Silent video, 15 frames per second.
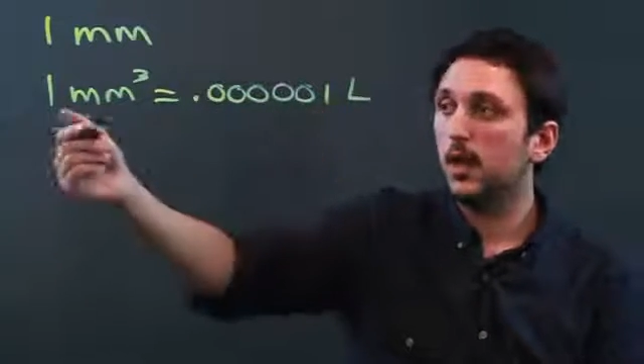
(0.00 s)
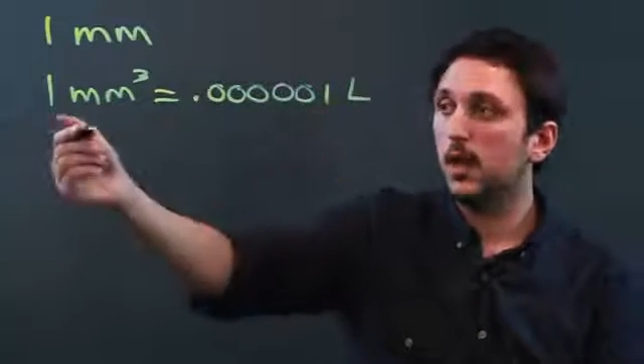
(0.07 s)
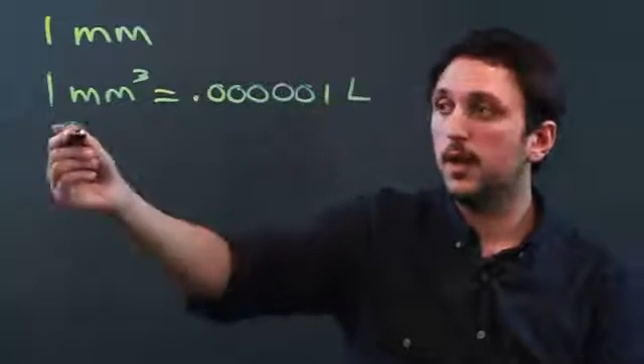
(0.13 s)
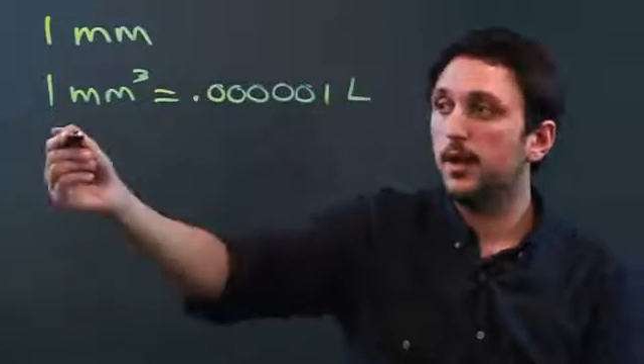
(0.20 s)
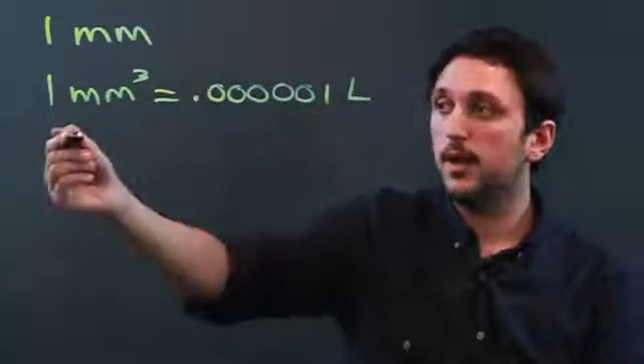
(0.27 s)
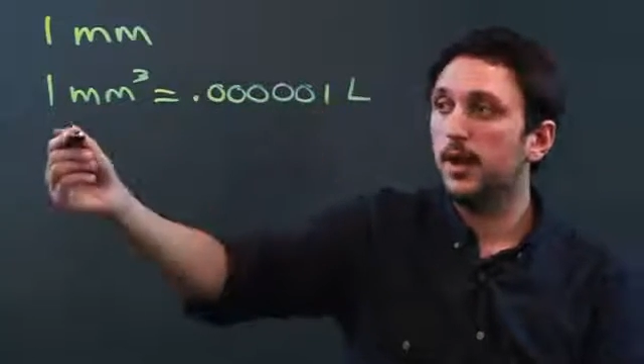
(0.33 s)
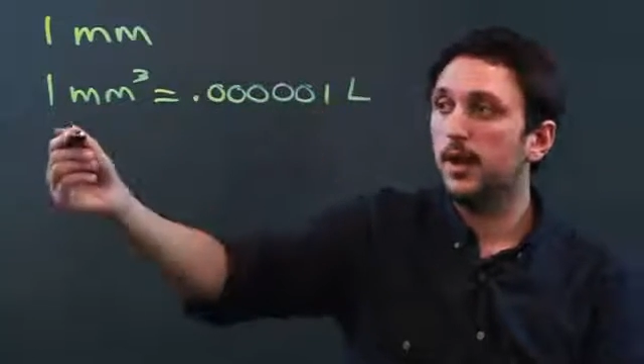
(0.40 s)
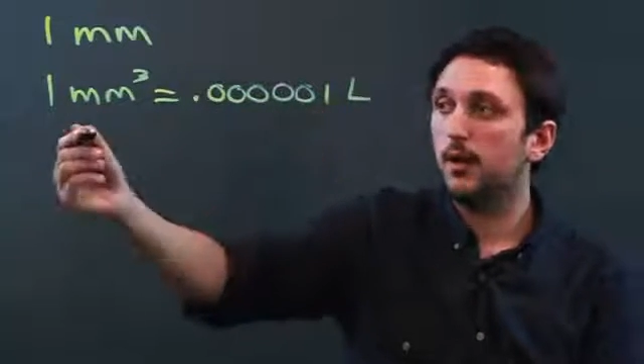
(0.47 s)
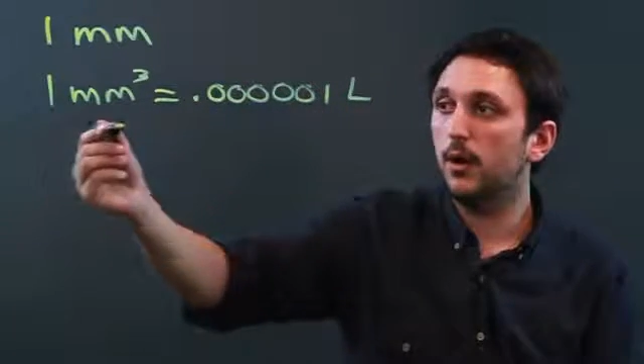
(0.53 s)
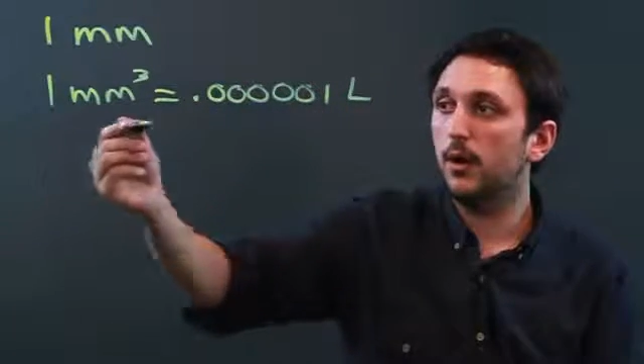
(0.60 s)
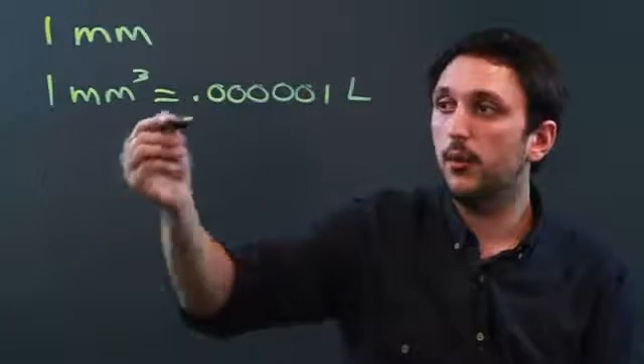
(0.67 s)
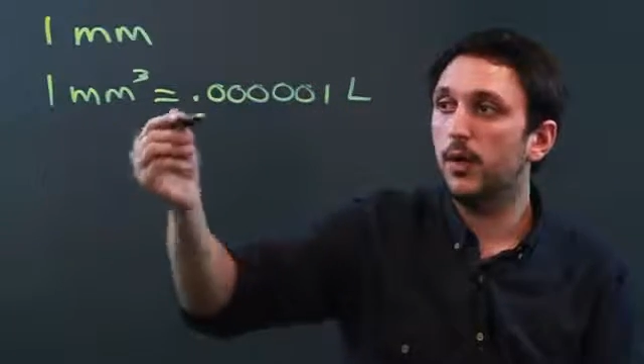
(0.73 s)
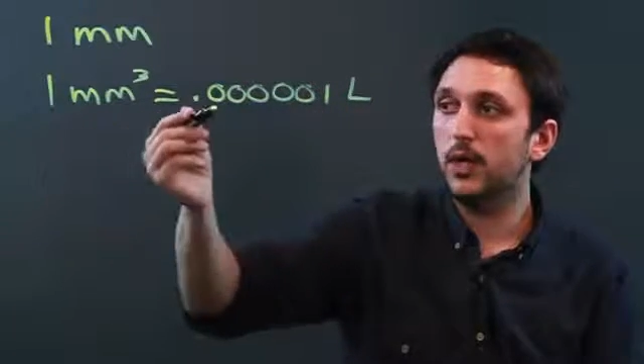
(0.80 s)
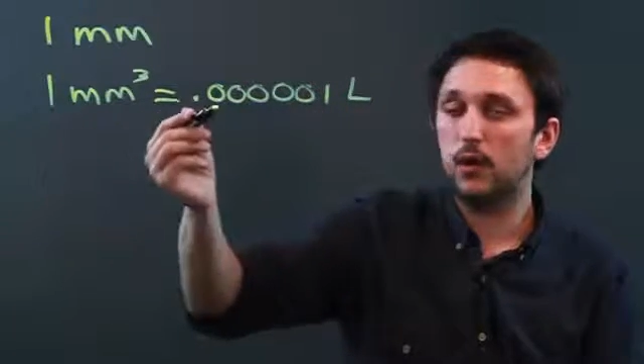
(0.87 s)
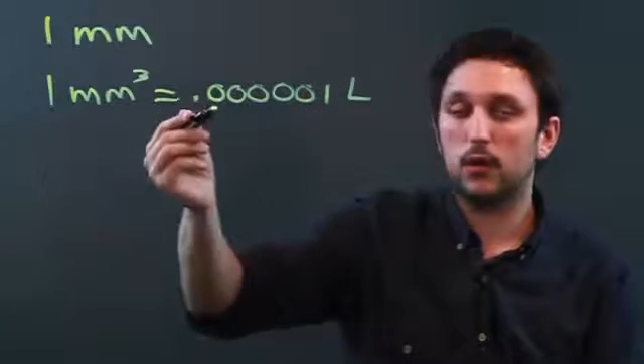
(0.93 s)
Now,
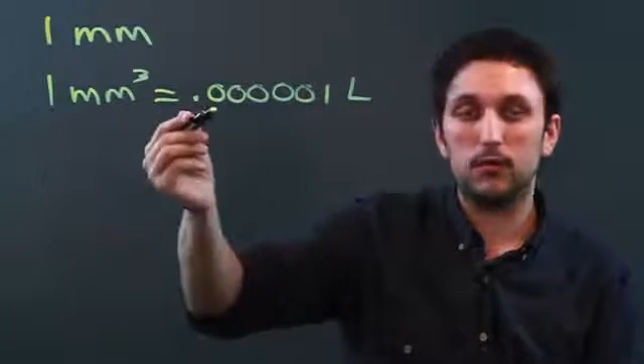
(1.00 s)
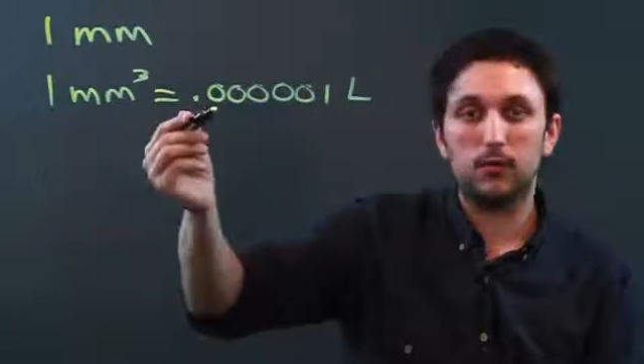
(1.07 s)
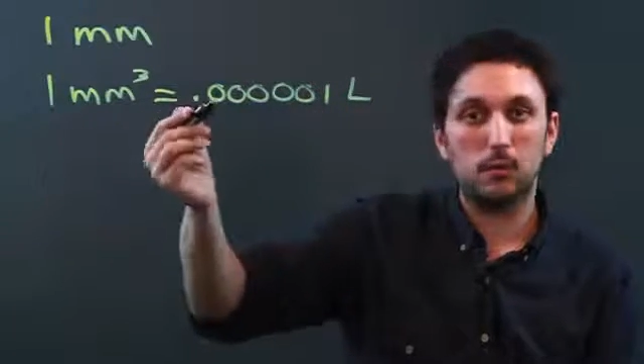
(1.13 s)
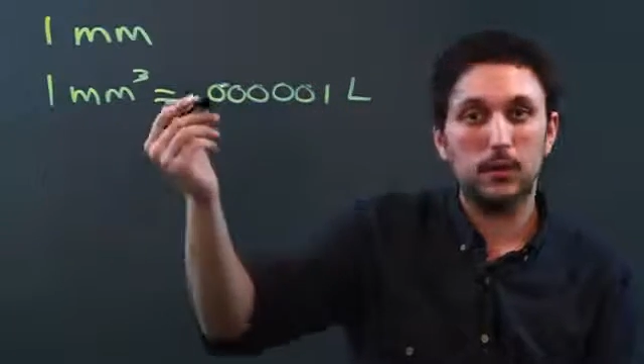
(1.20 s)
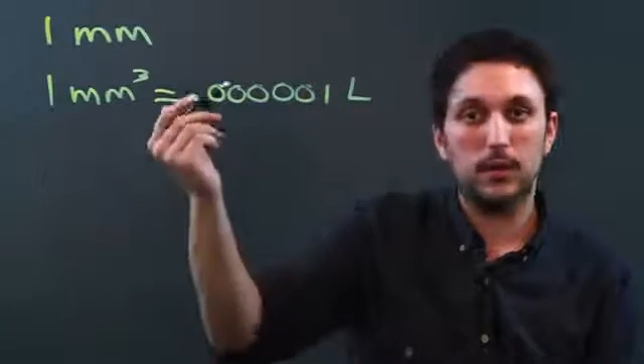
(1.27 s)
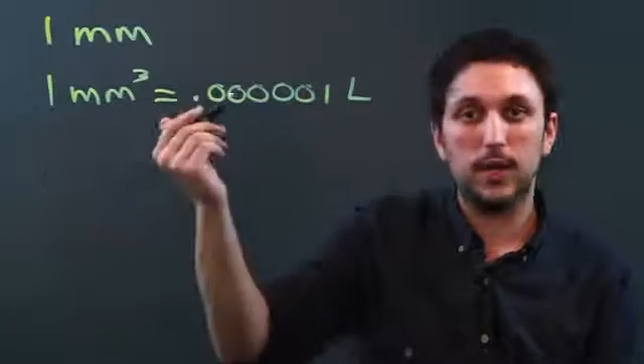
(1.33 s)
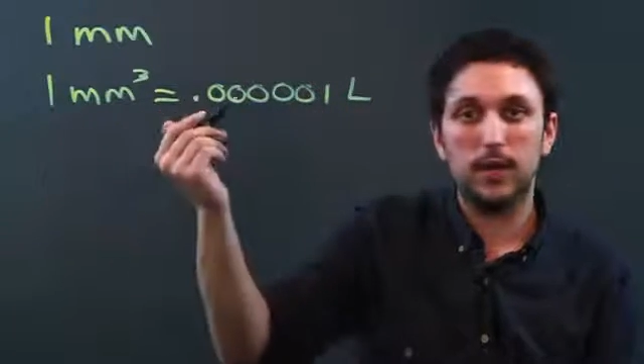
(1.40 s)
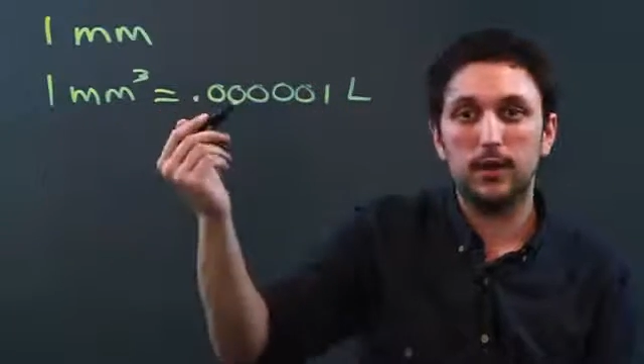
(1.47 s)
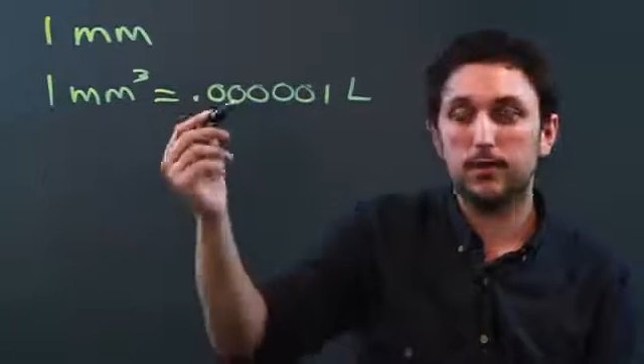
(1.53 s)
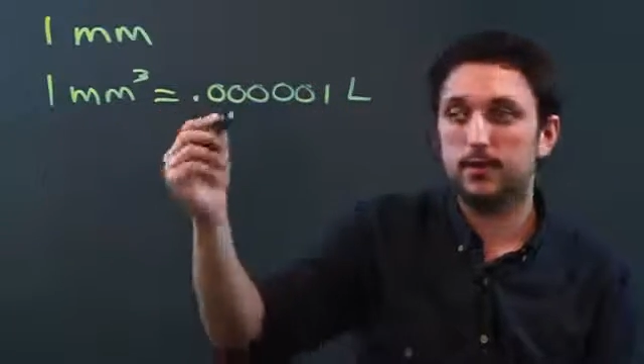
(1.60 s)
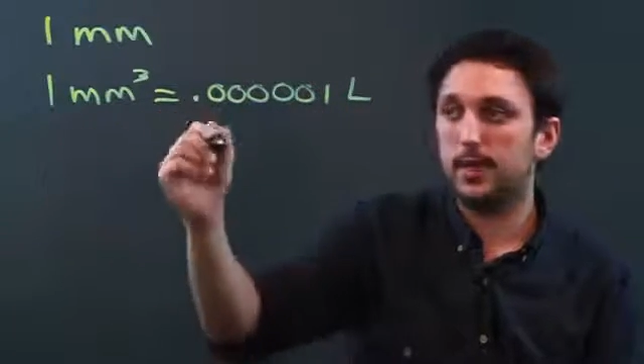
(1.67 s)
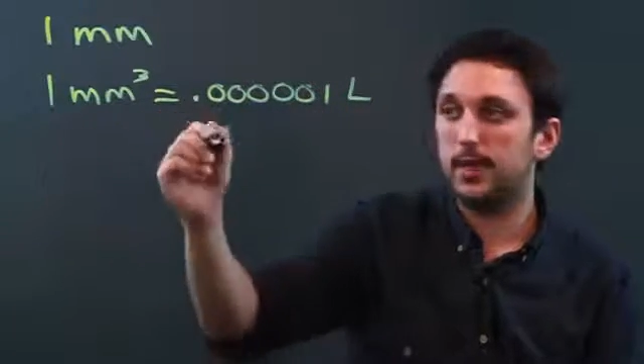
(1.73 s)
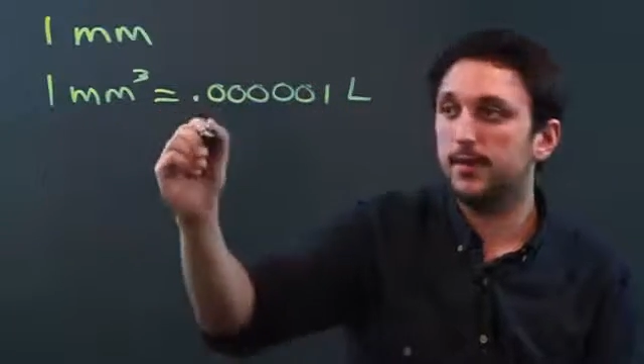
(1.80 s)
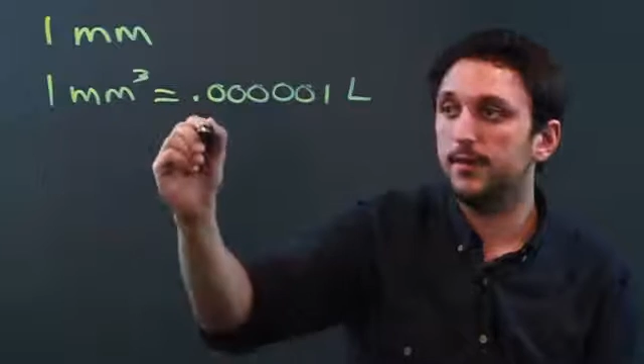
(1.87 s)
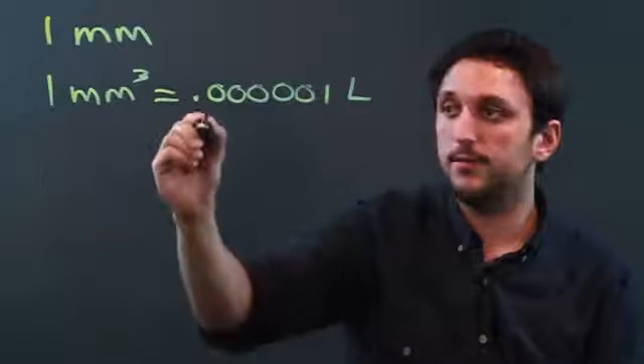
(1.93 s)
we could also put that into
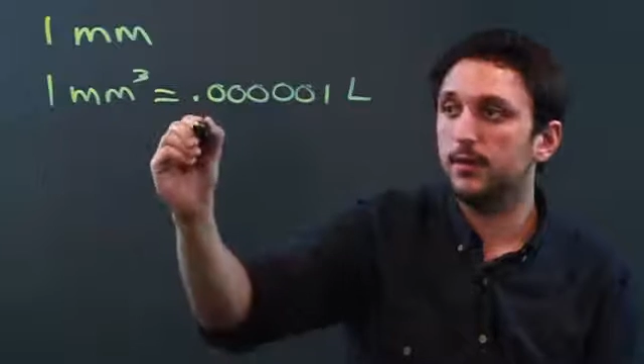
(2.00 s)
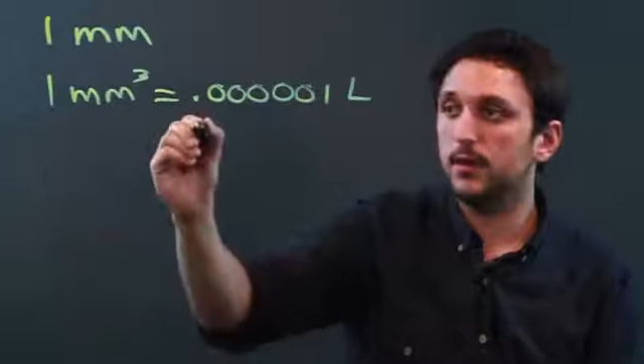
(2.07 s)
scientific